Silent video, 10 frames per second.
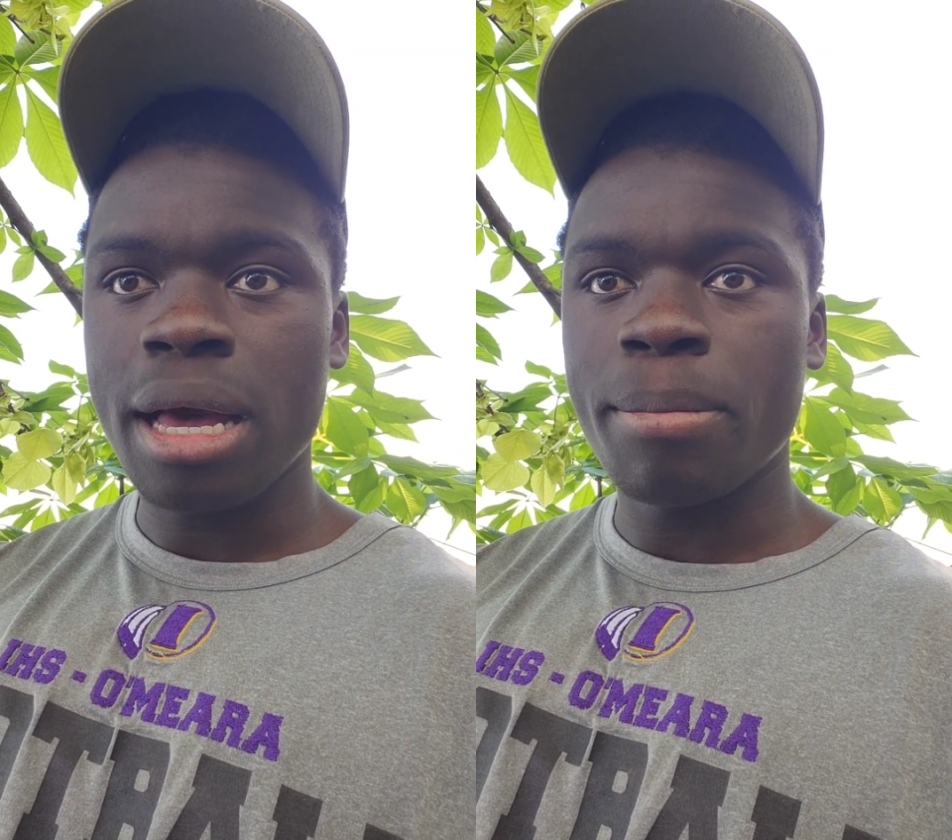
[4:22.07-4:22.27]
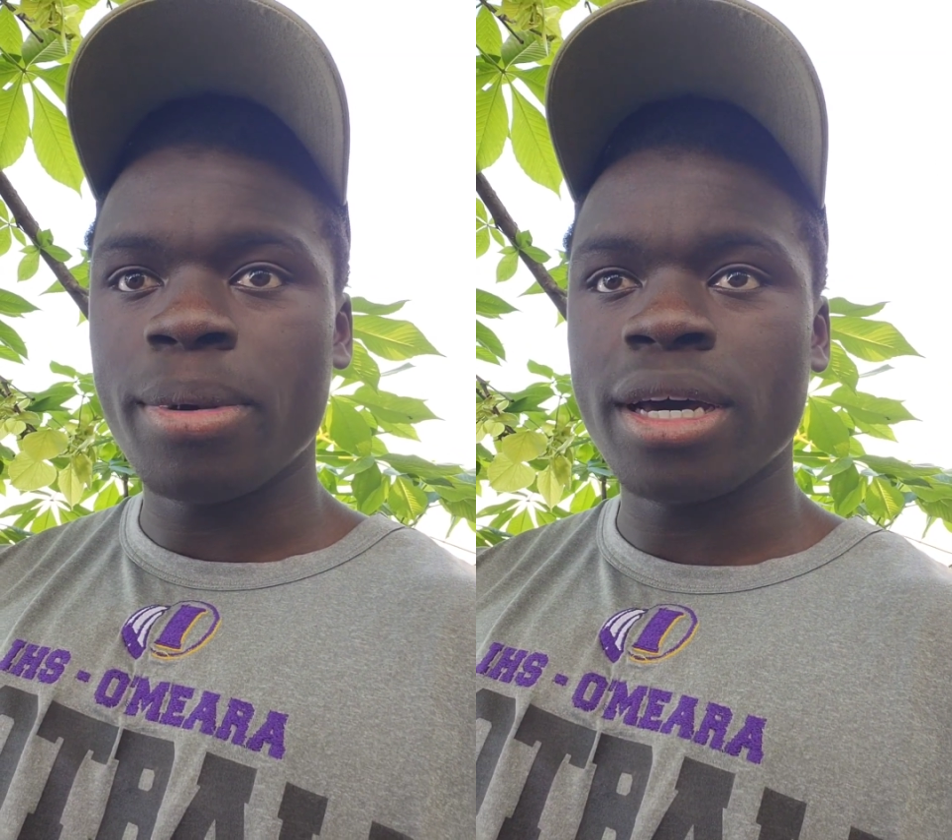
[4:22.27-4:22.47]

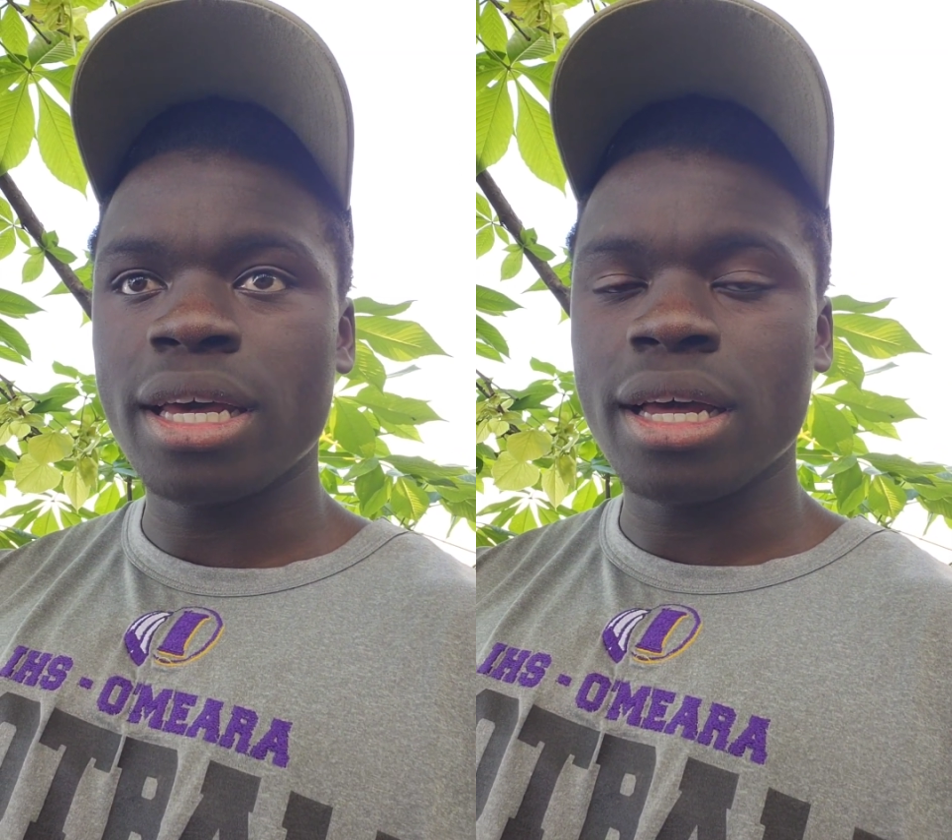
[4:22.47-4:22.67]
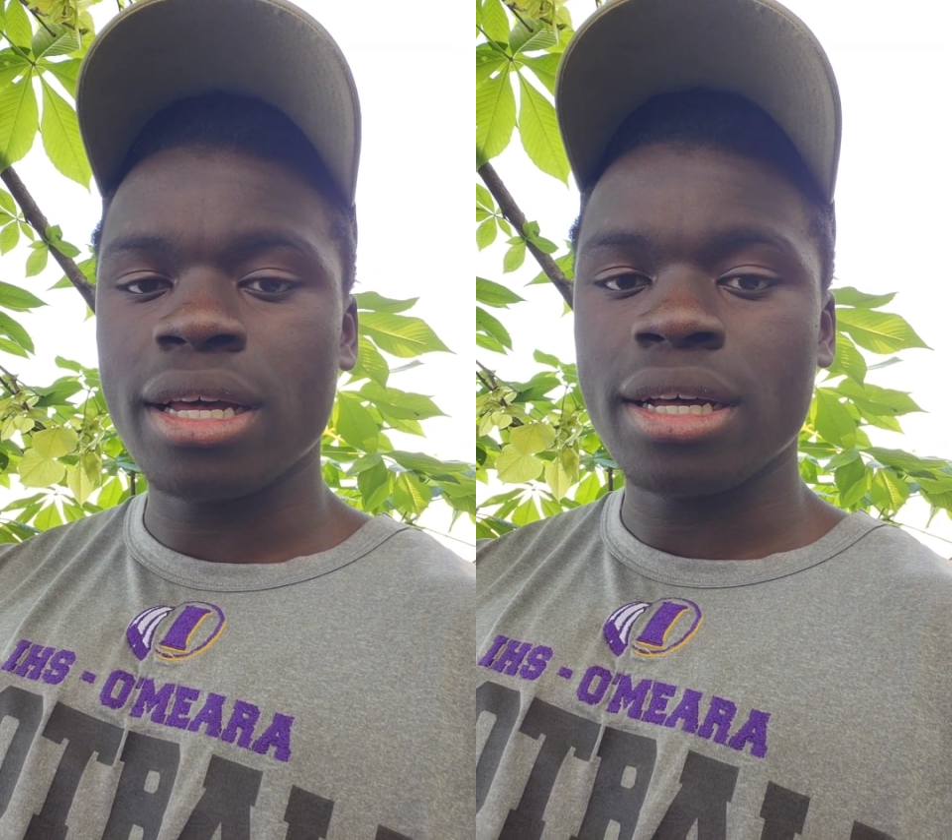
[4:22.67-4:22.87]
but
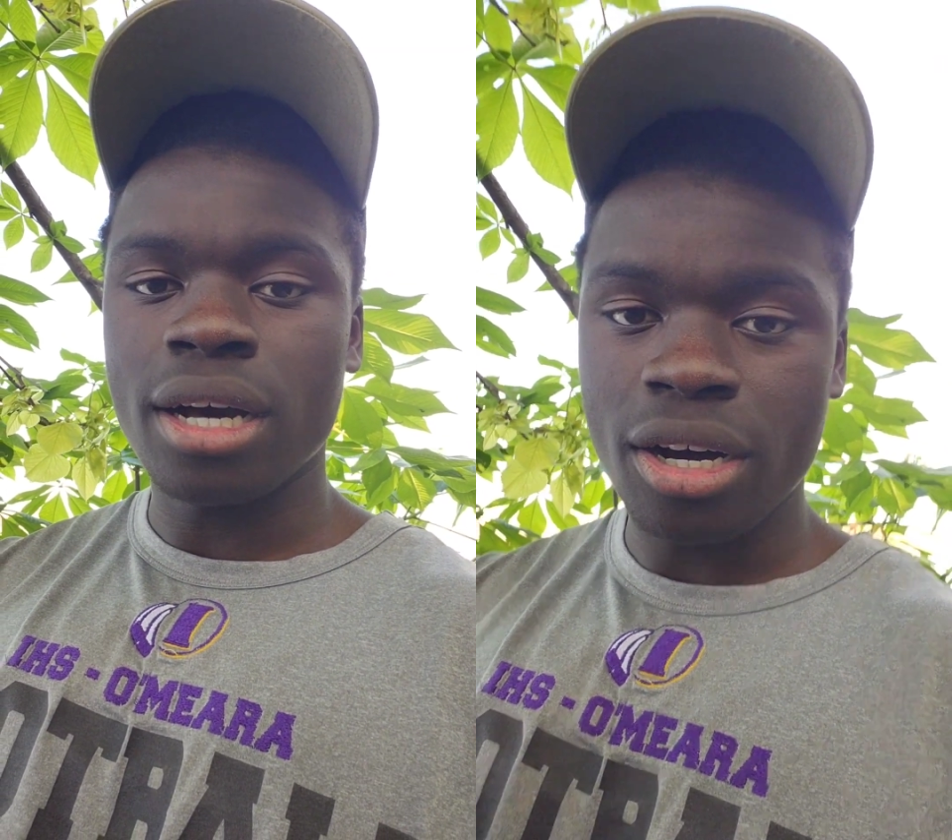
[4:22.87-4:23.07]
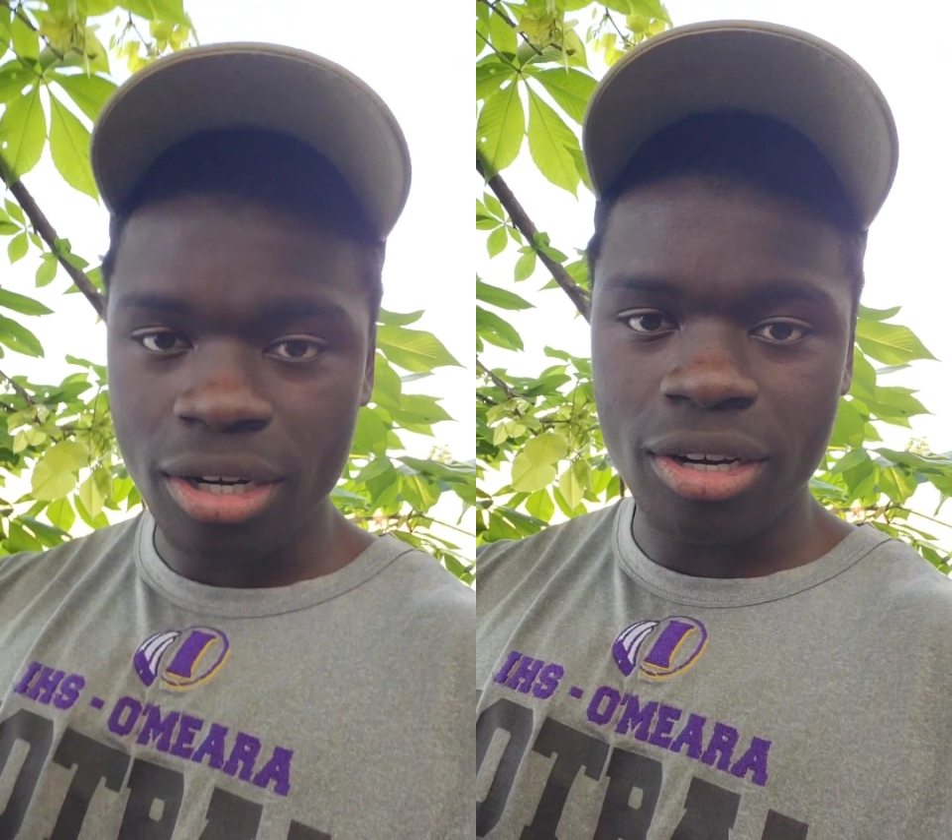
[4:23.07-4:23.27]

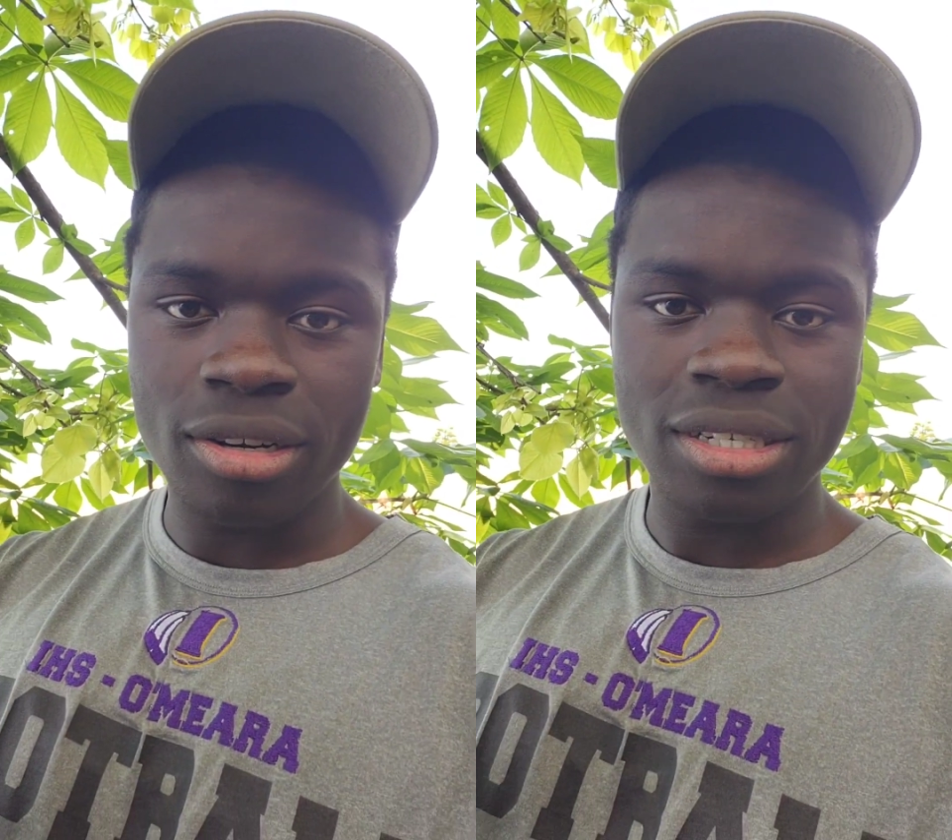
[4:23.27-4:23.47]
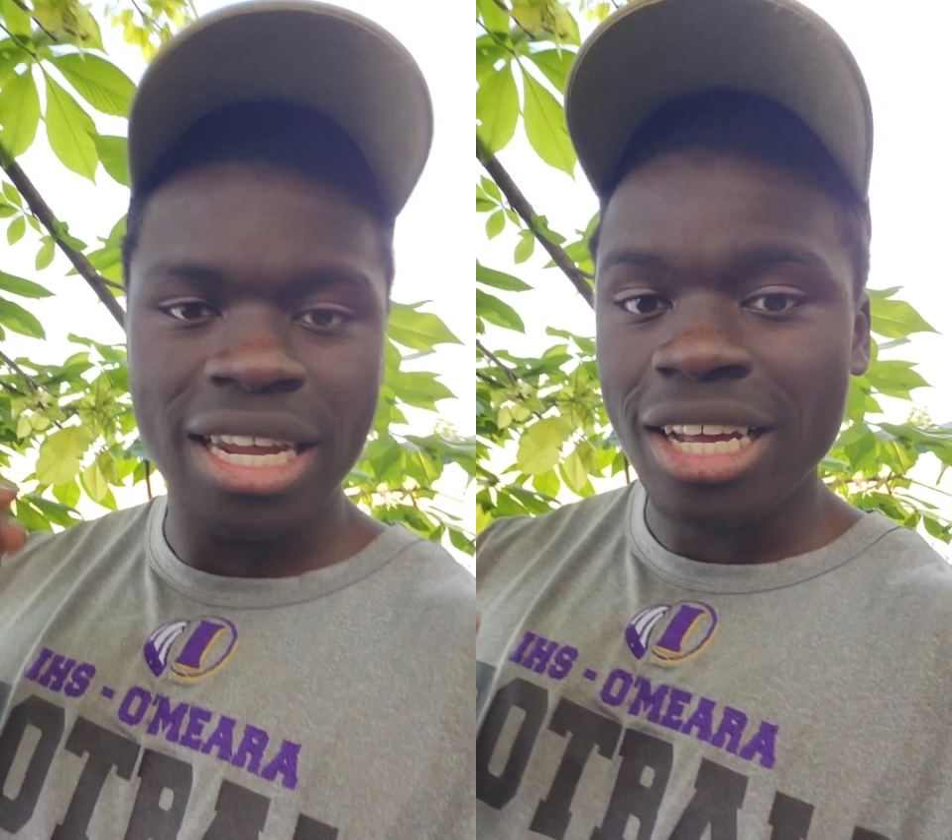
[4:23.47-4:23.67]

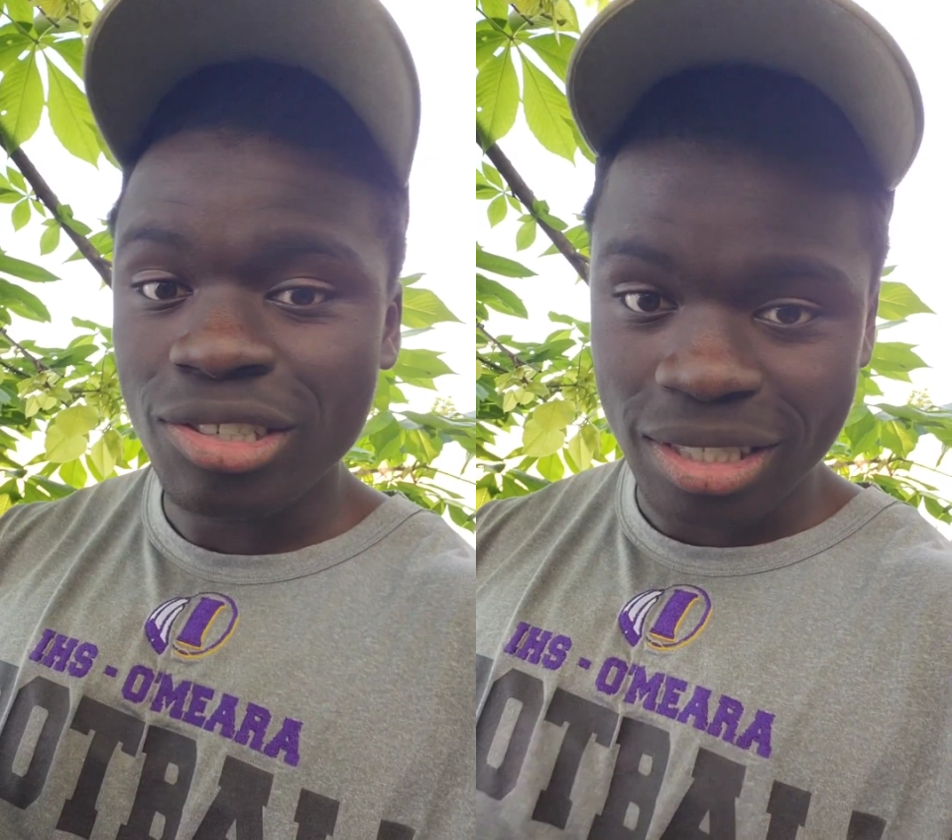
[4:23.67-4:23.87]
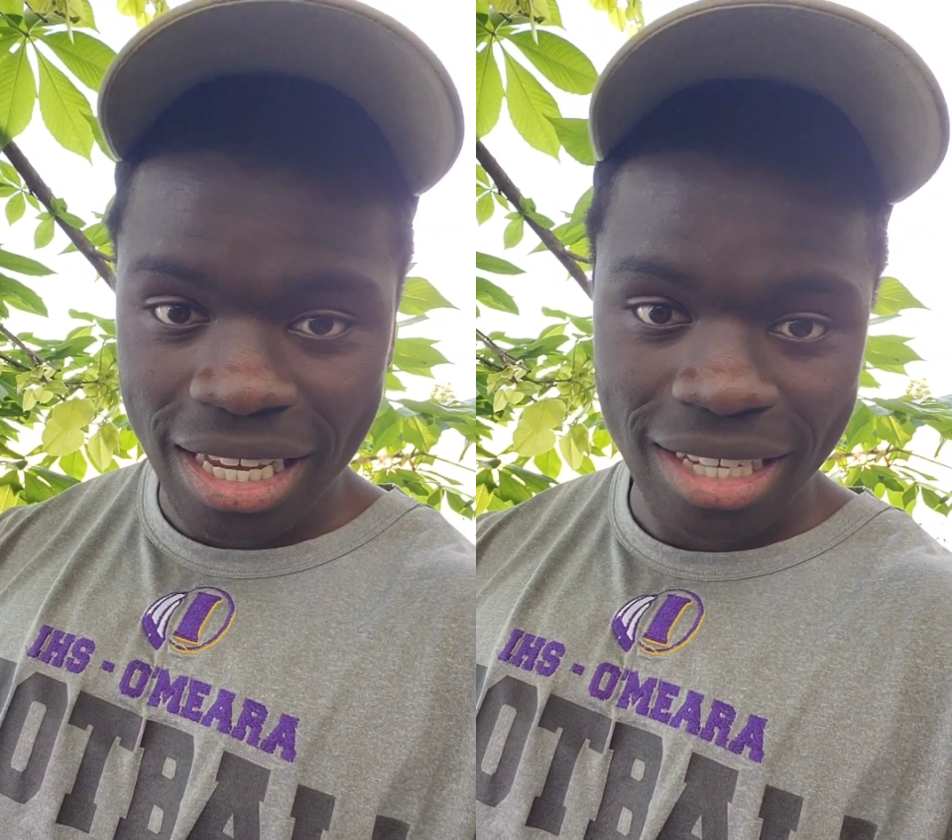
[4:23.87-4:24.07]
hunger, nature